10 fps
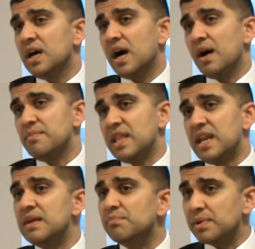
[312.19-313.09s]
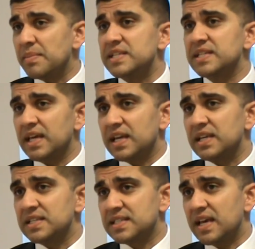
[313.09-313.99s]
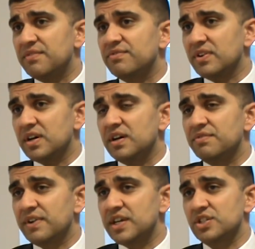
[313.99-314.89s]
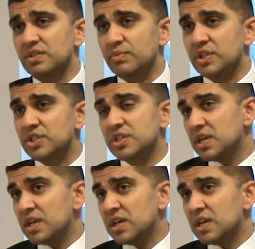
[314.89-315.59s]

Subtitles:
and then implementing it in a safe fashion, which